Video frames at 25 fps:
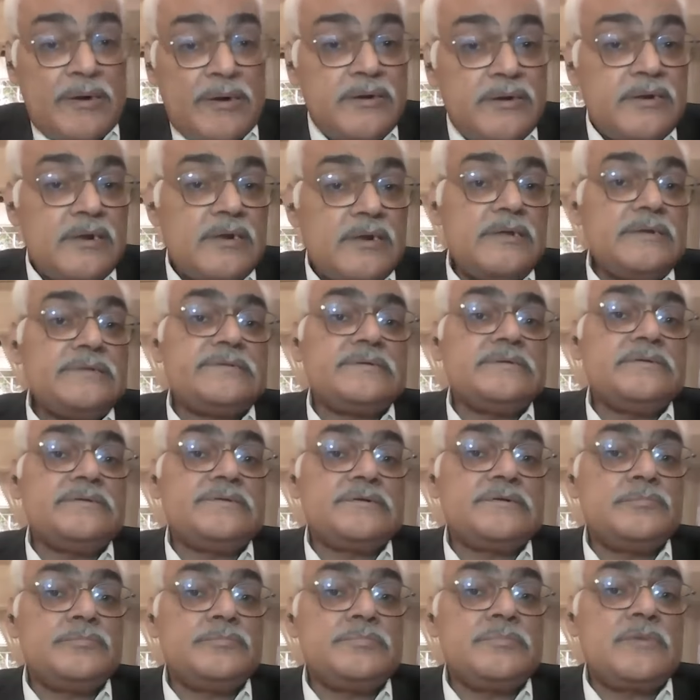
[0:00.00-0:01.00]
build
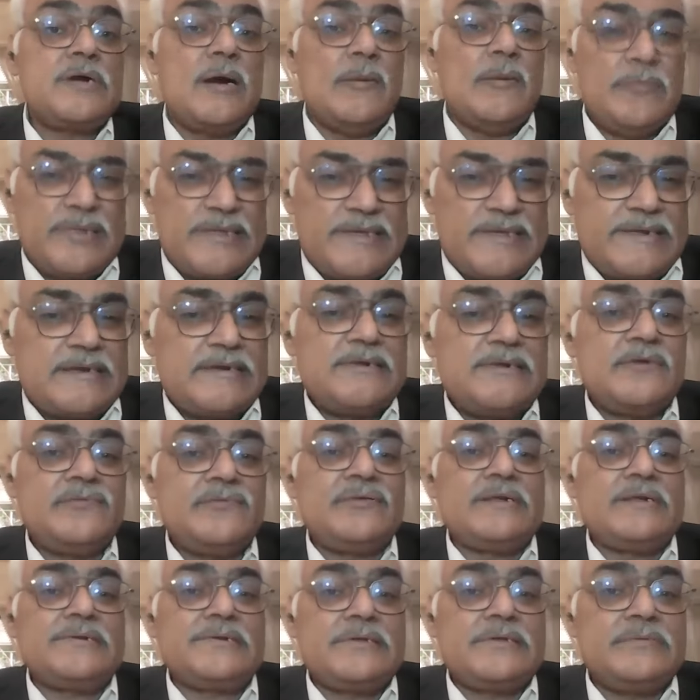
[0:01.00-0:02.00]
relationships, communicate
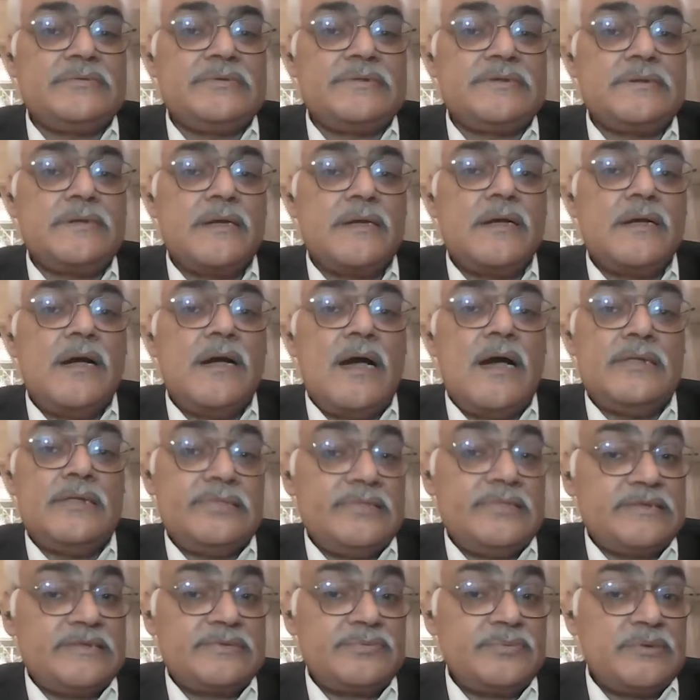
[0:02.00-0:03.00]
effectively.
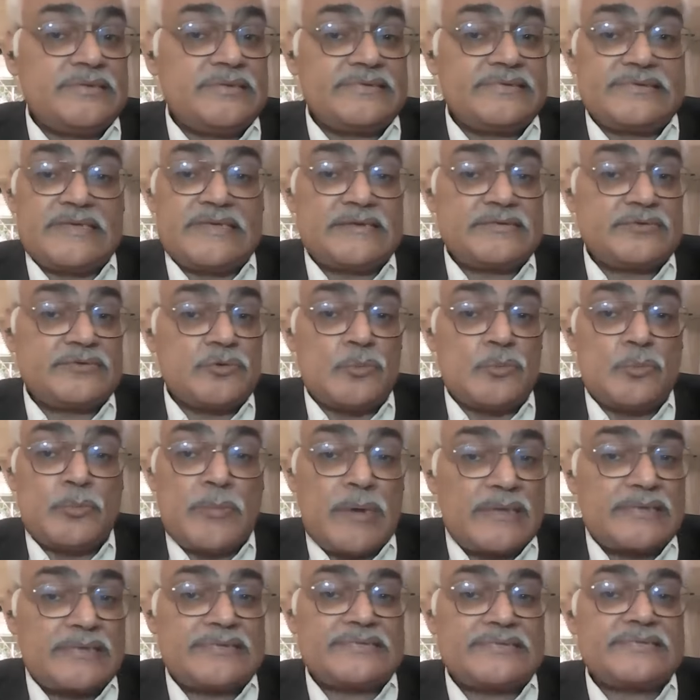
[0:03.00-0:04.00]
And this means CXO
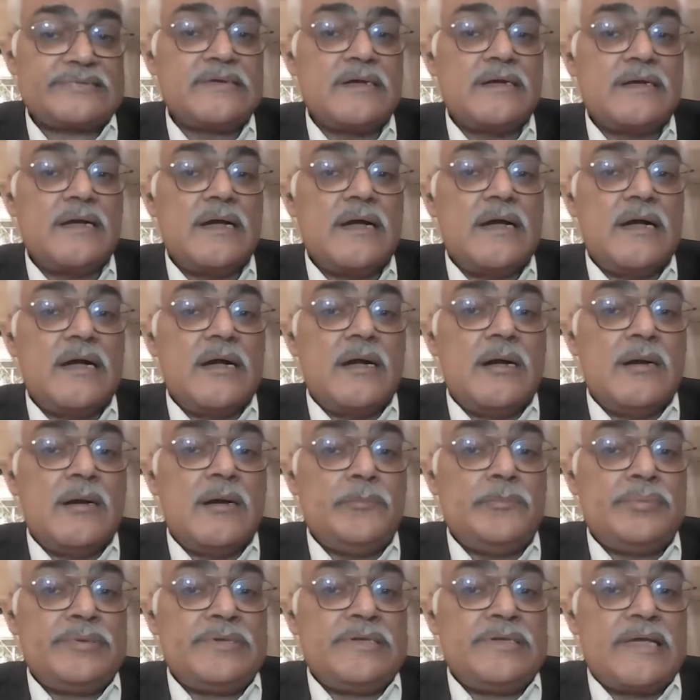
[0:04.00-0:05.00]
must
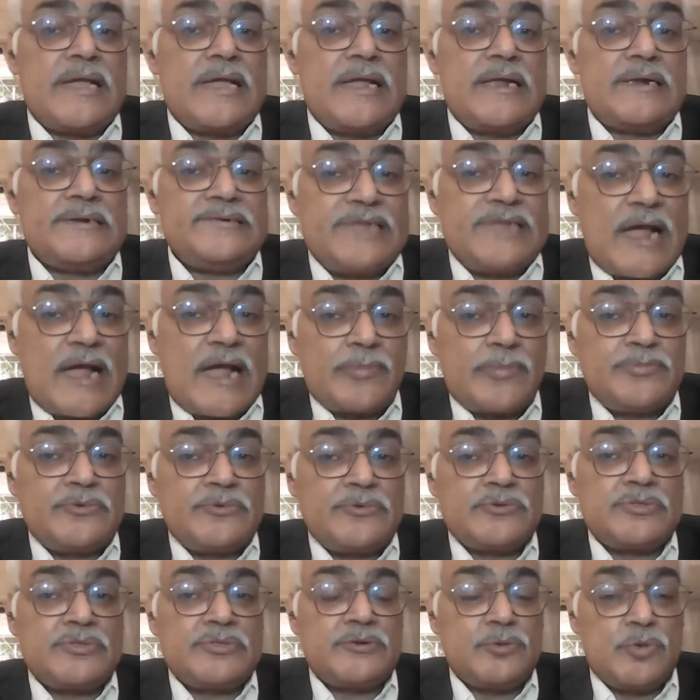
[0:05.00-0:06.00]
be adapt
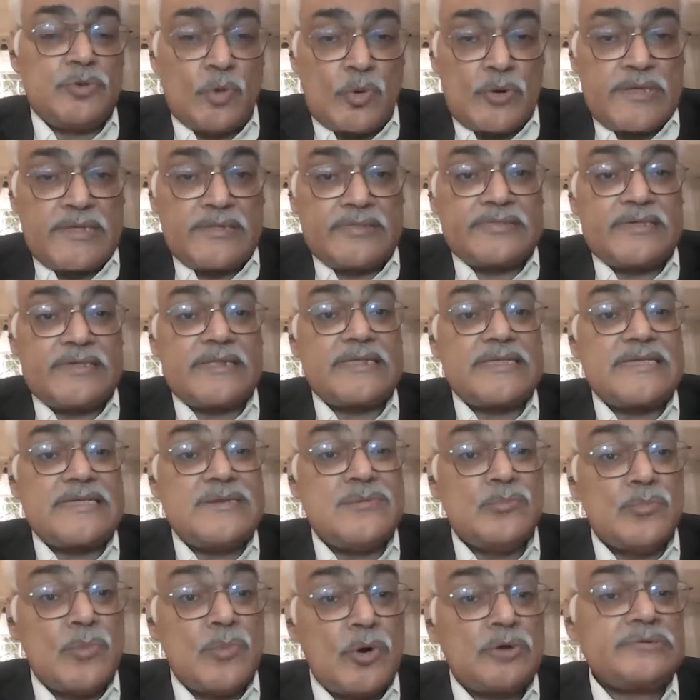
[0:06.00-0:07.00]
to the knowing their
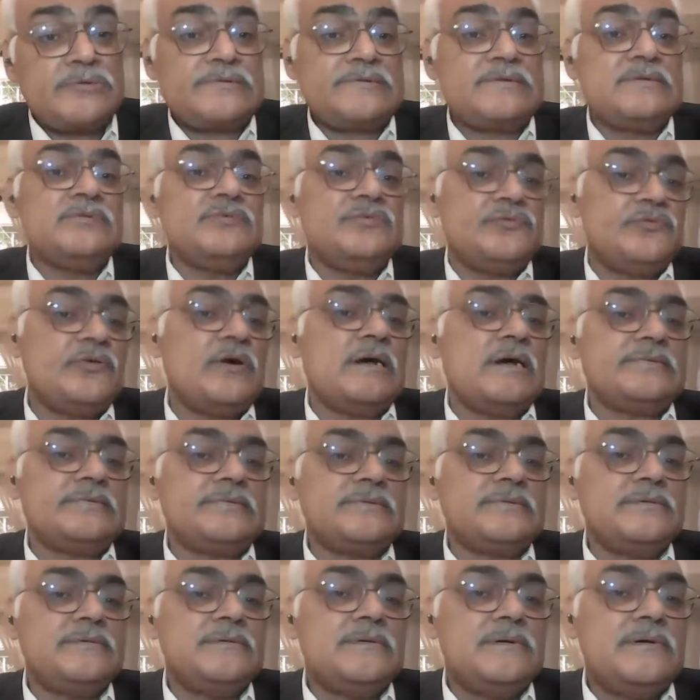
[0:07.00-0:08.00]
emotions
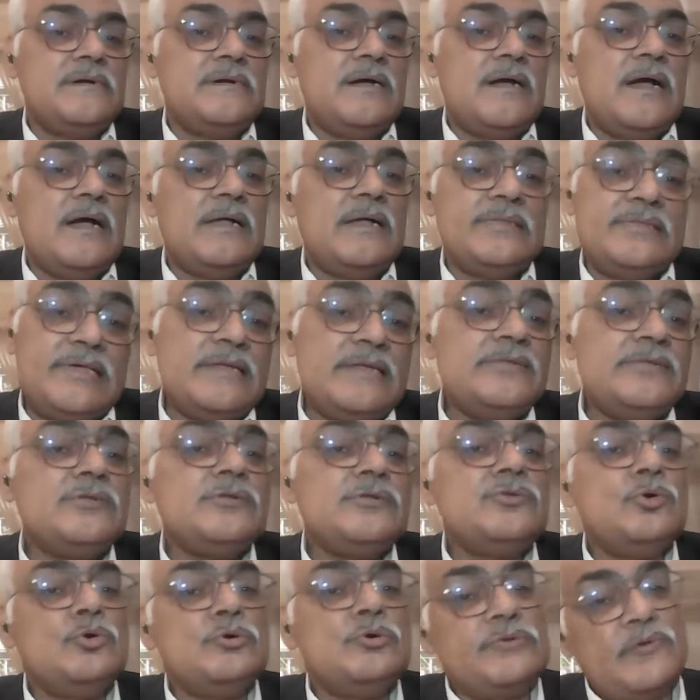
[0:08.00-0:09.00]
first and then
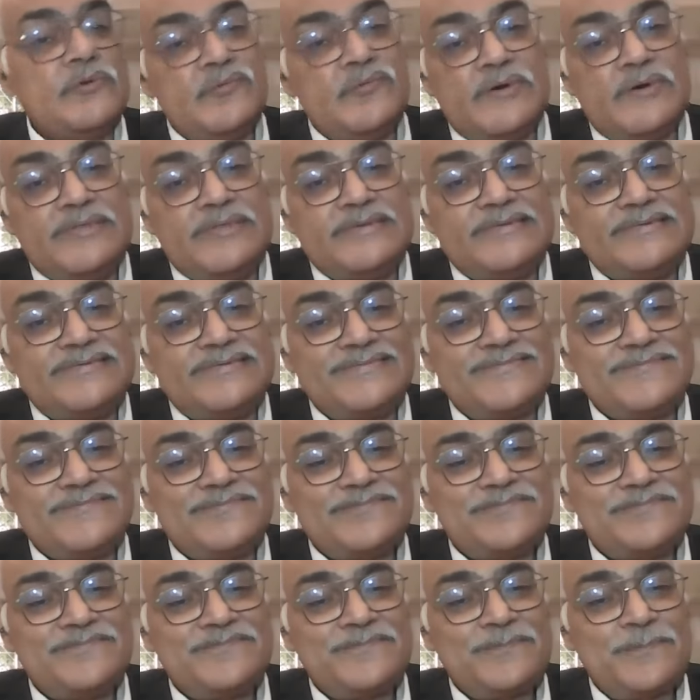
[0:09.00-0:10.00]
those of others.
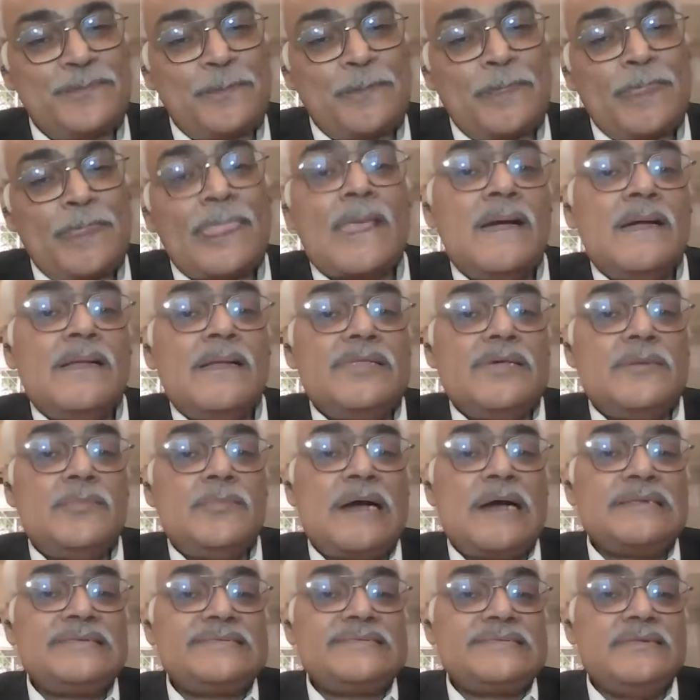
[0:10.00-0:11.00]
They
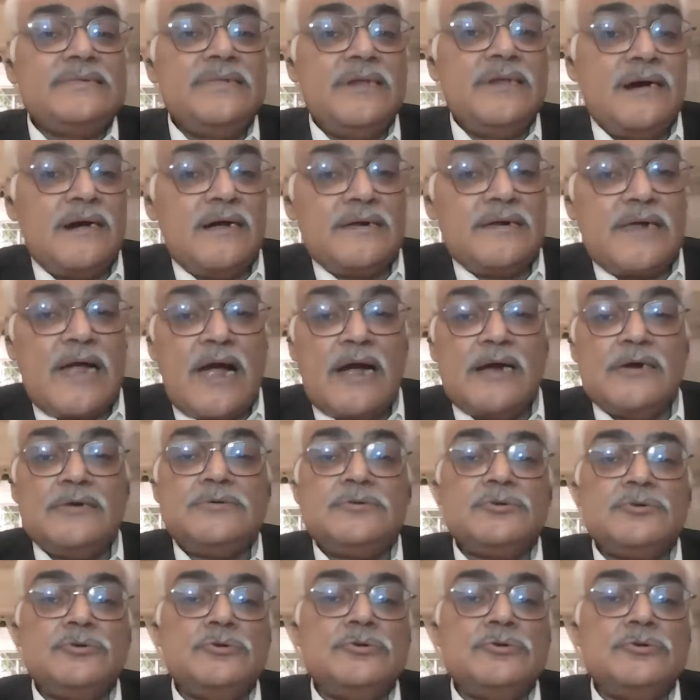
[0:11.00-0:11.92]
must learn uh,